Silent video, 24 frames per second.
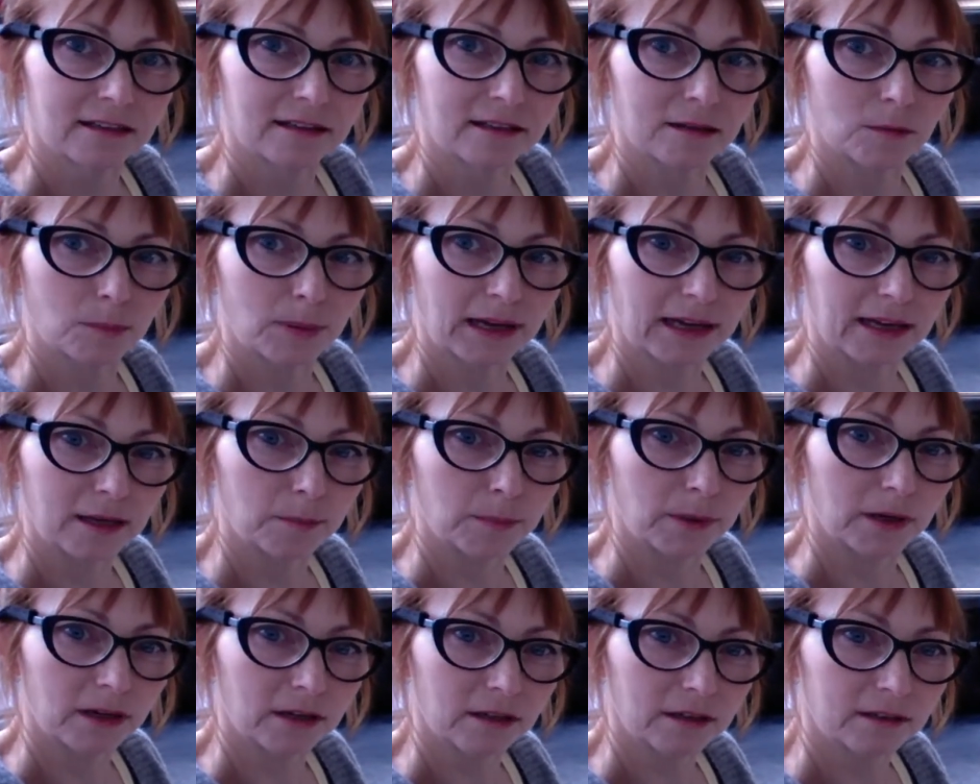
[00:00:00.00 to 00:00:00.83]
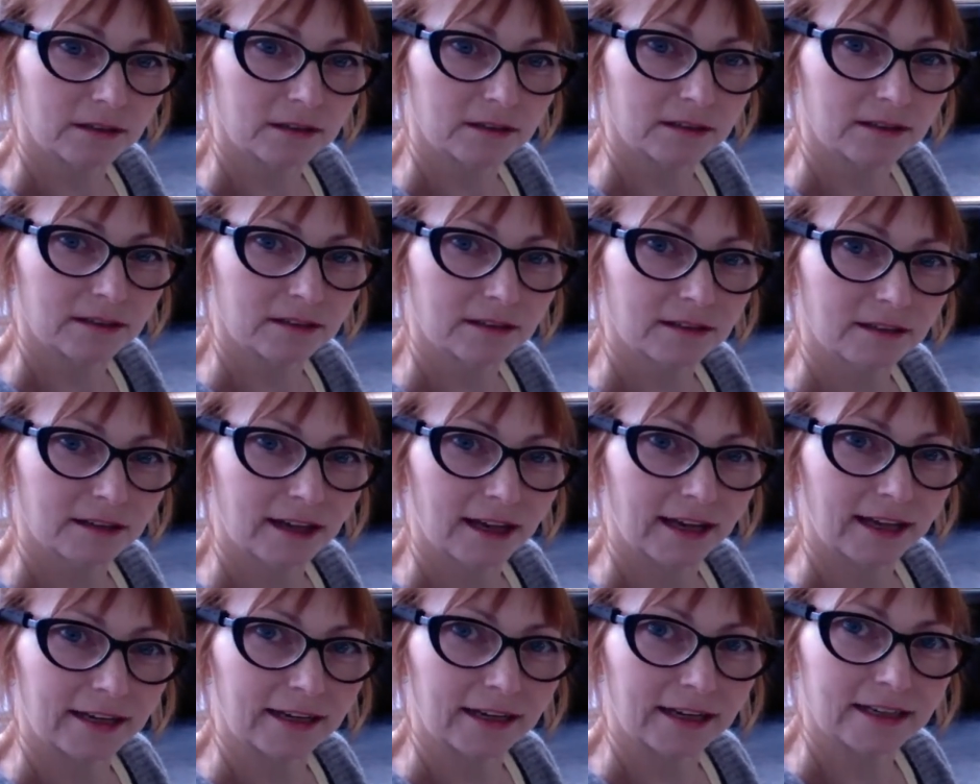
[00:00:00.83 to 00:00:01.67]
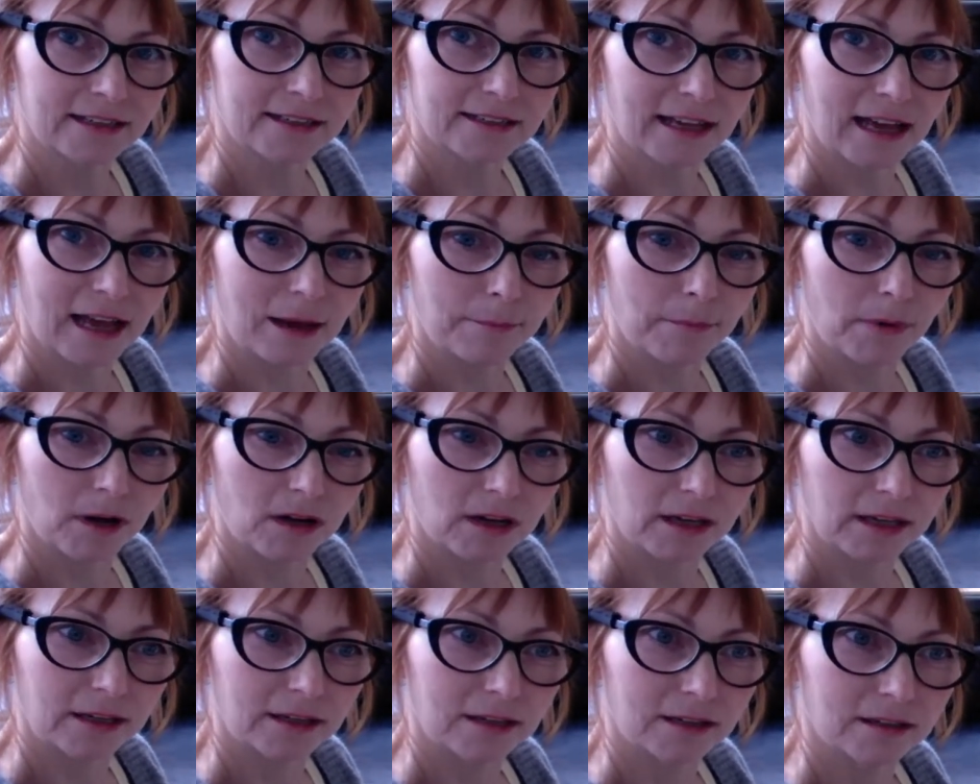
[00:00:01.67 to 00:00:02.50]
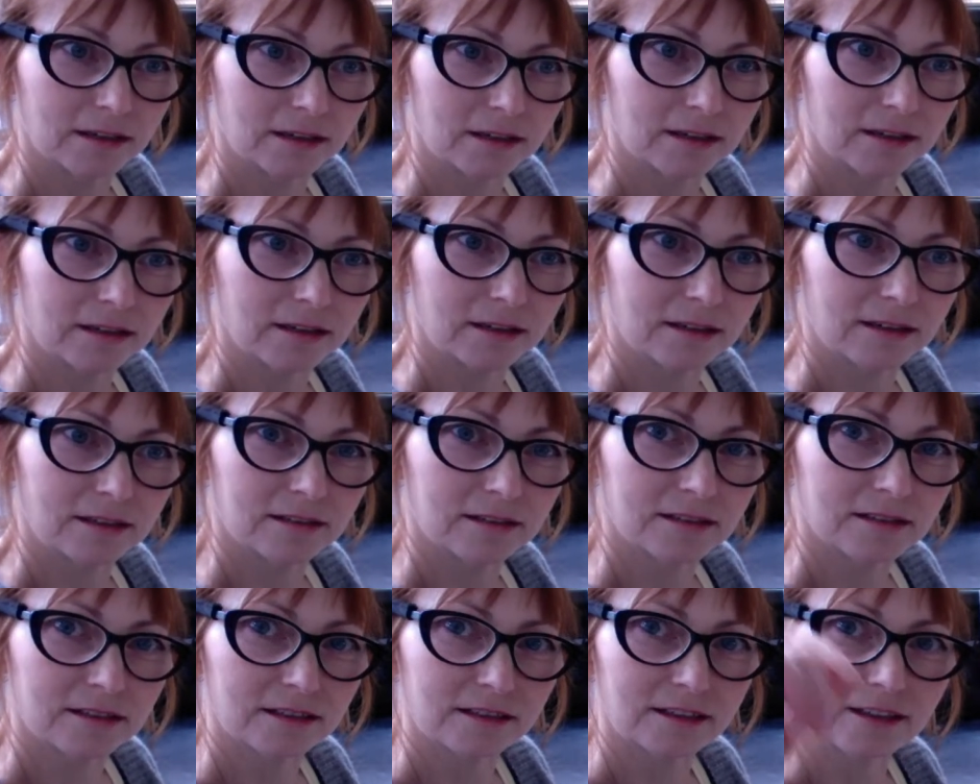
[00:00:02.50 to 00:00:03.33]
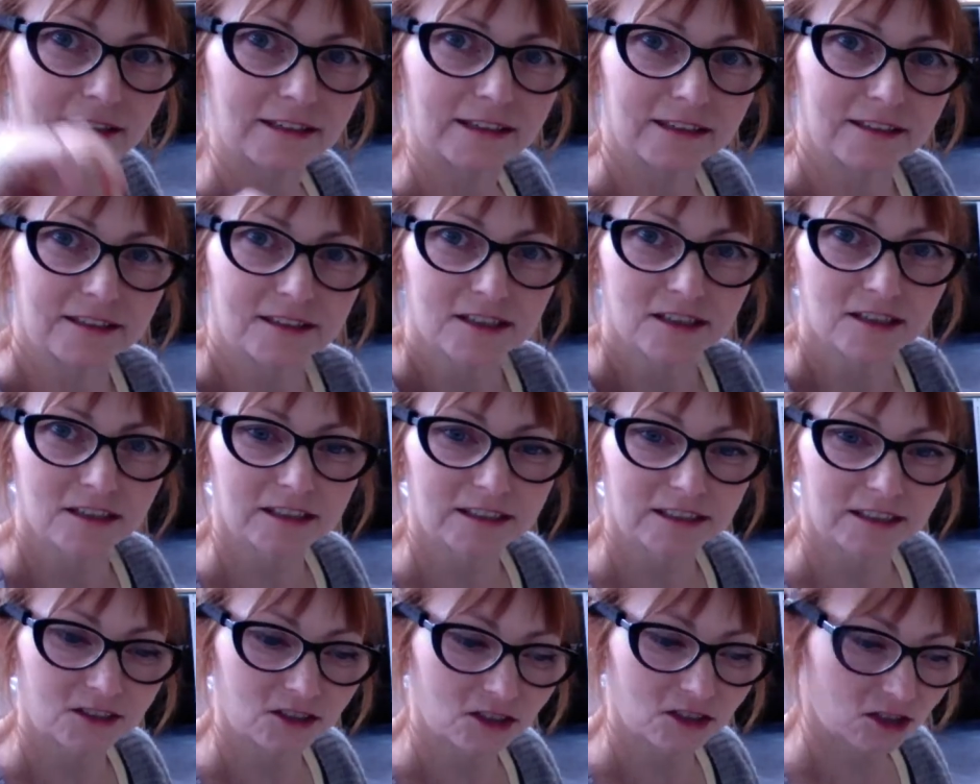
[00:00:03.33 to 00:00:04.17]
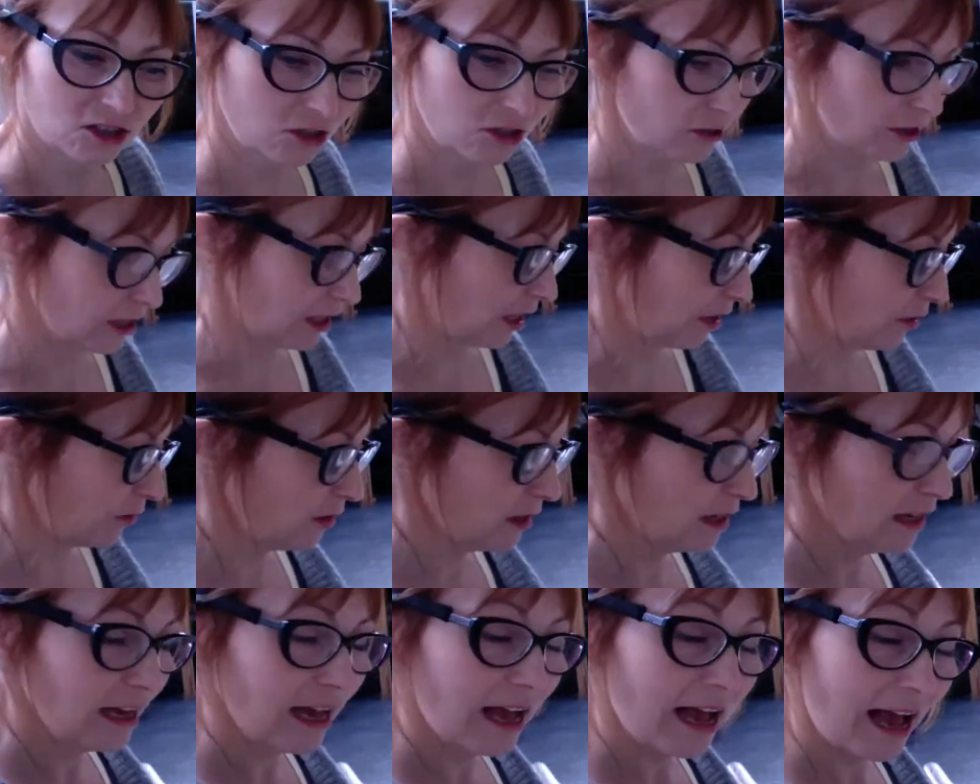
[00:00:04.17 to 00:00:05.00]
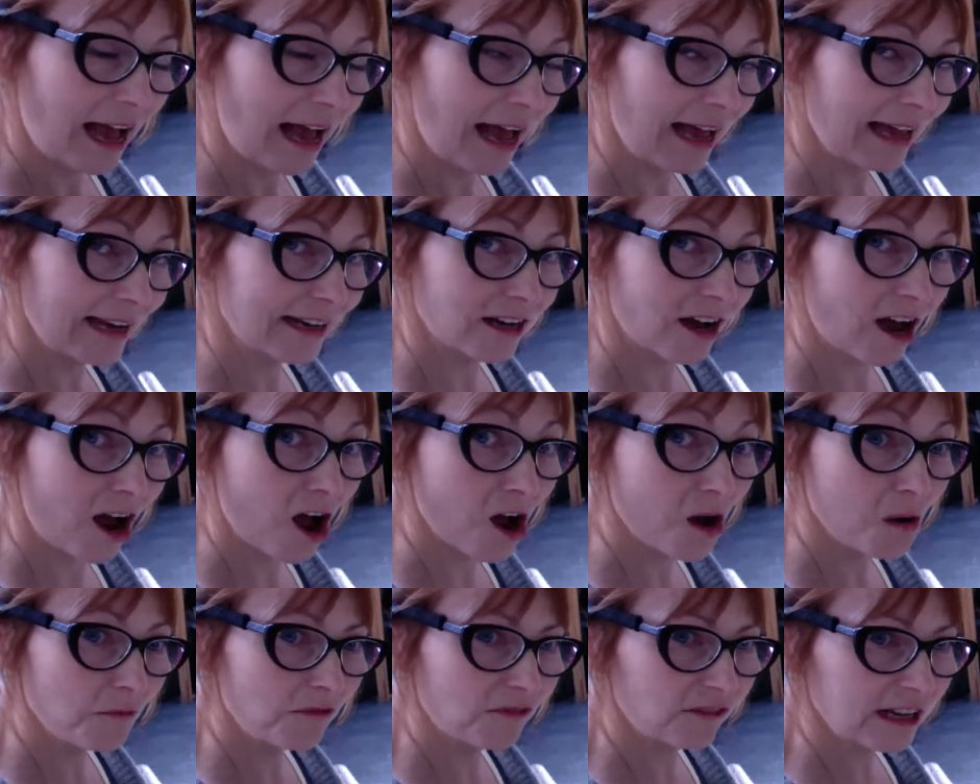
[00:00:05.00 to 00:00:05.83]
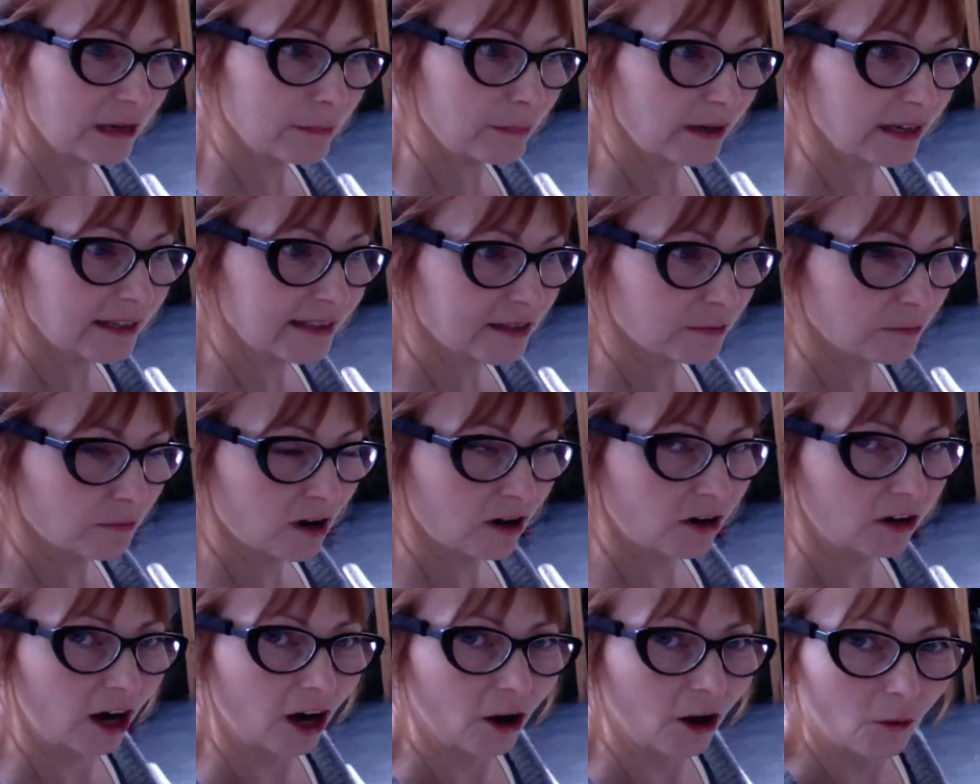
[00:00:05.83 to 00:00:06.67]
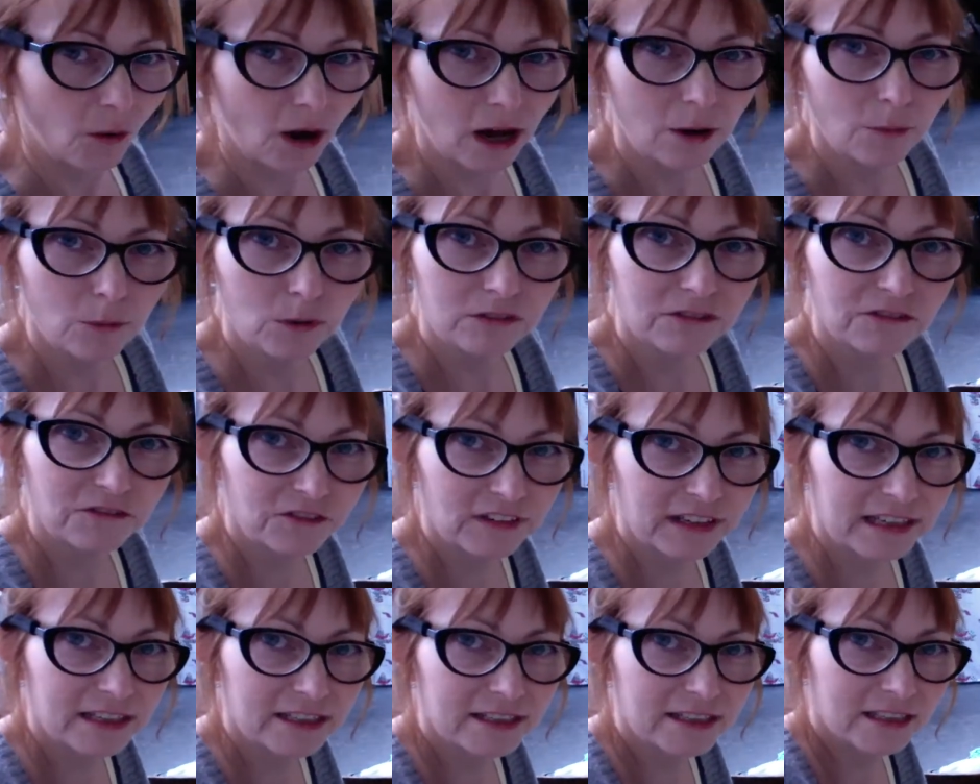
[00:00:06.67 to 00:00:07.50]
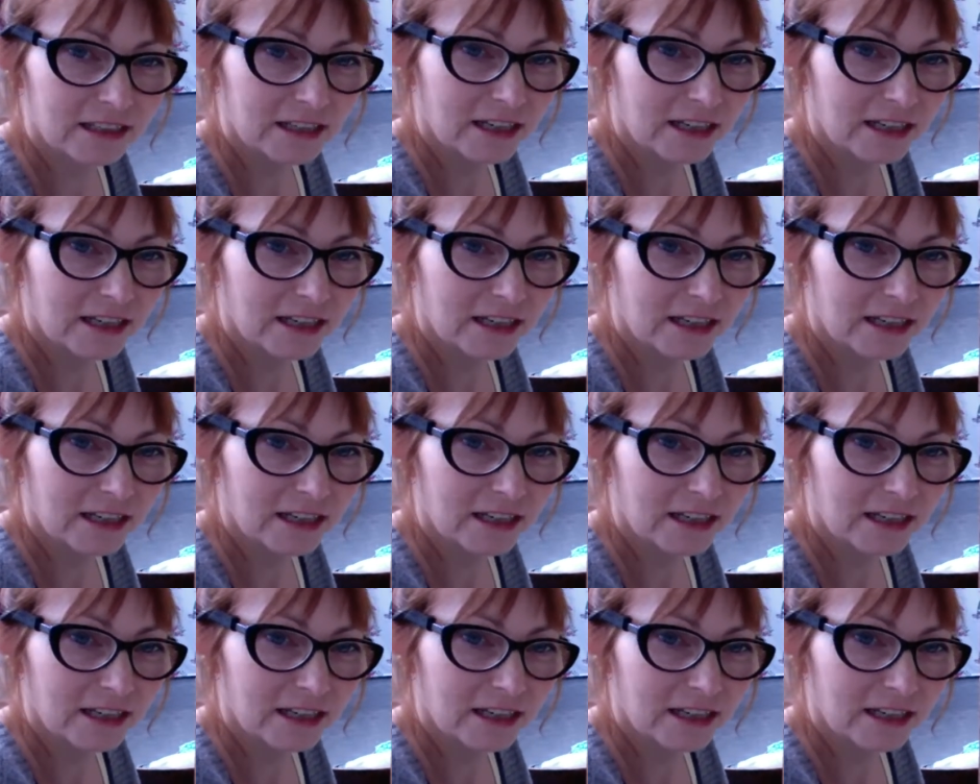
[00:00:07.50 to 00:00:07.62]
the paper and less at my slightly untidy studio. And hopefully by tomorrow I will have figured